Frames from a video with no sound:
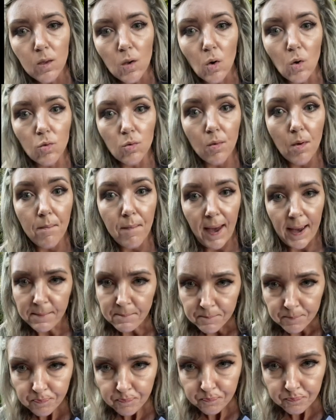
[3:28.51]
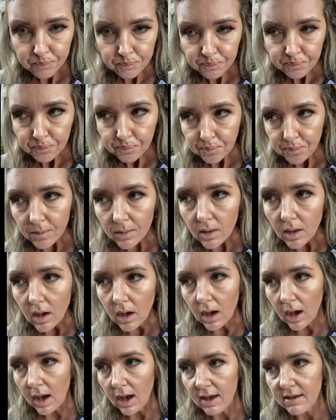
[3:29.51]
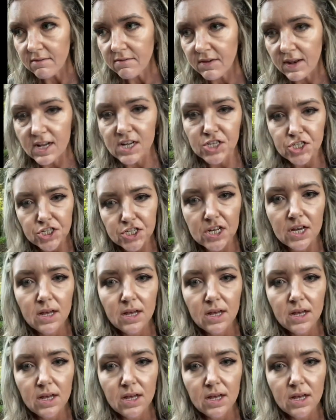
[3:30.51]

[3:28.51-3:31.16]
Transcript: Old Woman Bay. I finished